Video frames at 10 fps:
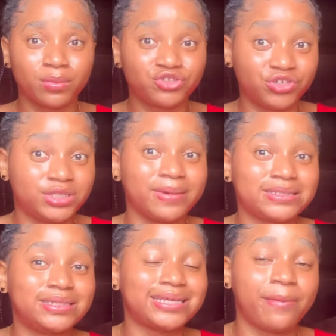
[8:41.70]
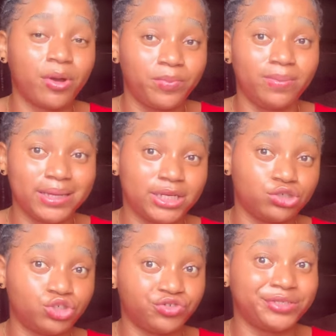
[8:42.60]
treatments, this
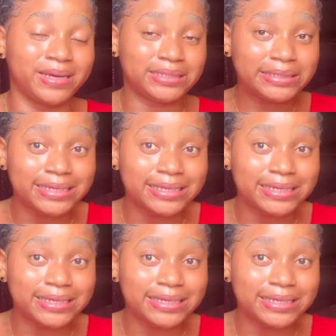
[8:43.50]
hyperpigmentation treatment